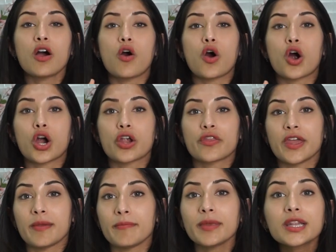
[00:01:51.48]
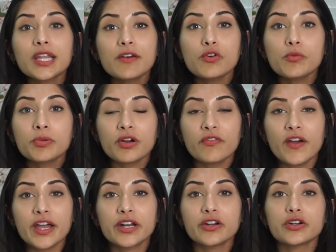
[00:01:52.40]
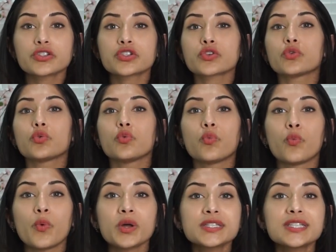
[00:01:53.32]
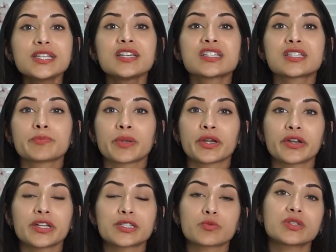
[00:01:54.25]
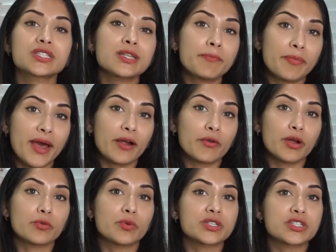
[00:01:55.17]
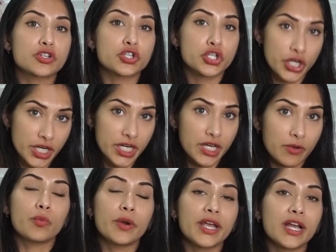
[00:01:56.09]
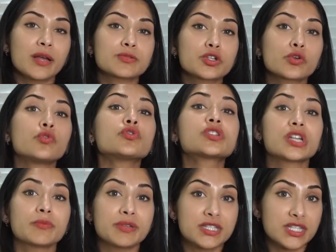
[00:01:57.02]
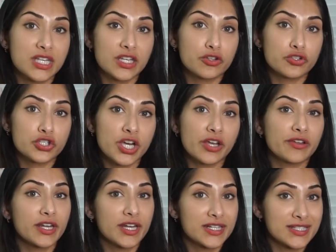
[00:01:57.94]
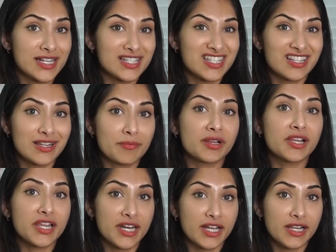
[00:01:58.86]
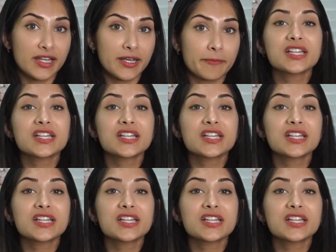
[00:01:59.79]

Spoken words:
Are they mid-level providers? What's the experience? What's the background? What's the training when it comes to who's going to be seeing your child and assessing them clinically?